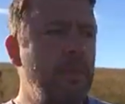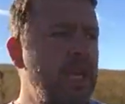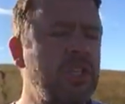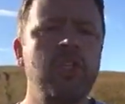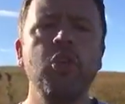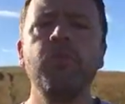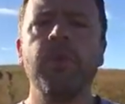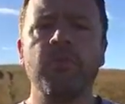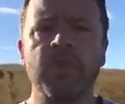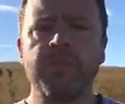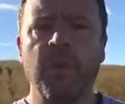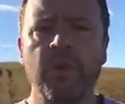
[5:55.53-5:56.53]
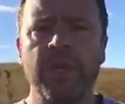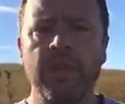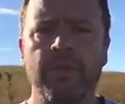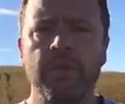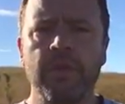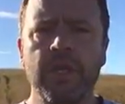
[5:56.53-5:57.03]
exuberant
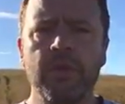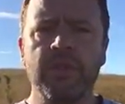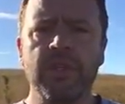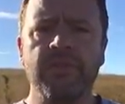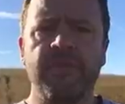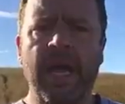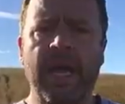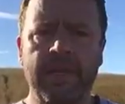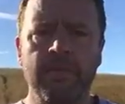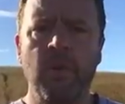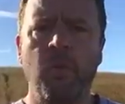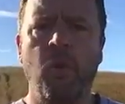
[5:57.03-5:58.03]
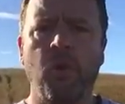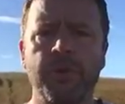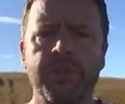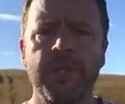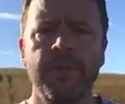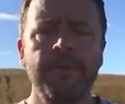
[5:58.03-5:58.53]
responding through the use of adding
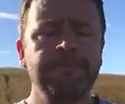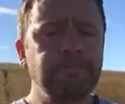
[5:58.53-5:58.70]
rewards.